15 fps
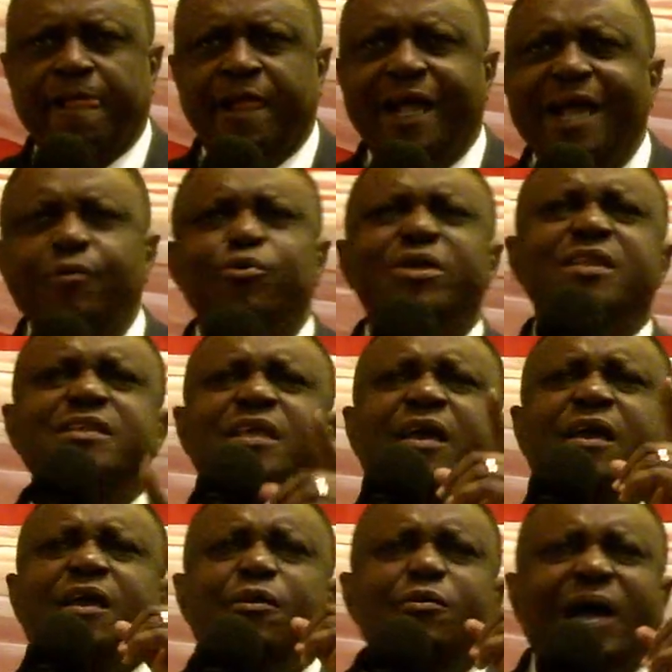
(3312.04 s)
I will
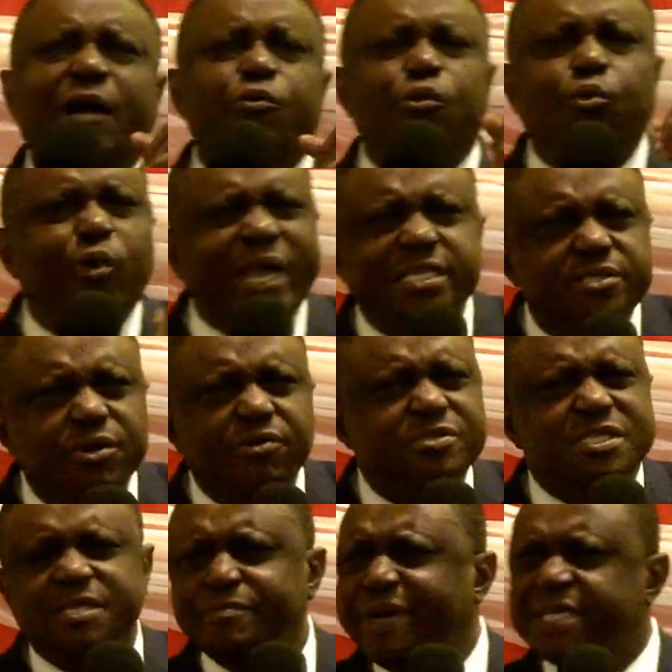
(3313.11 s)
wait
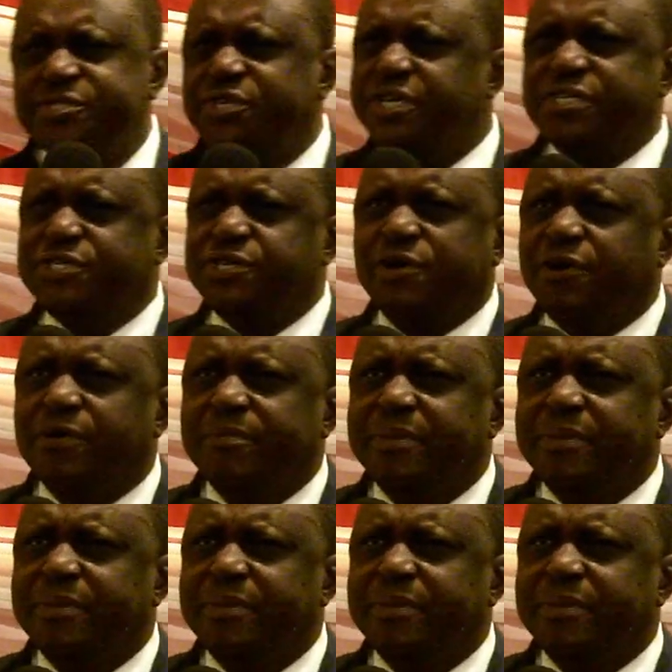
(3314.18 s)
until my change comes.